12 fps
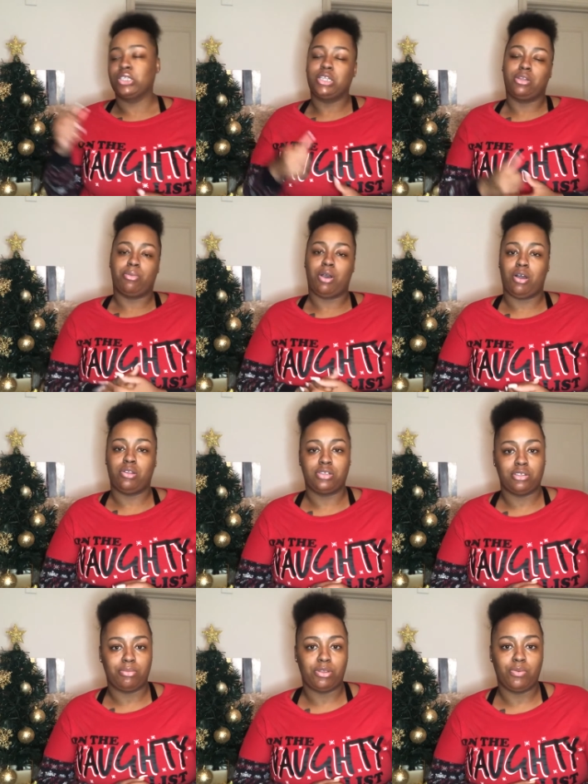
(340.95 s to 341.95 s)
to the mall or
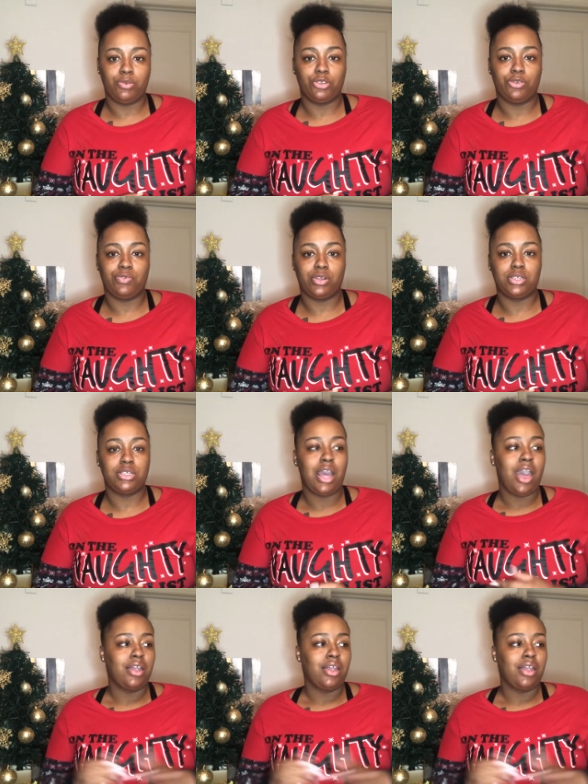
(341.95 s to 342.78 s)
something with your friends?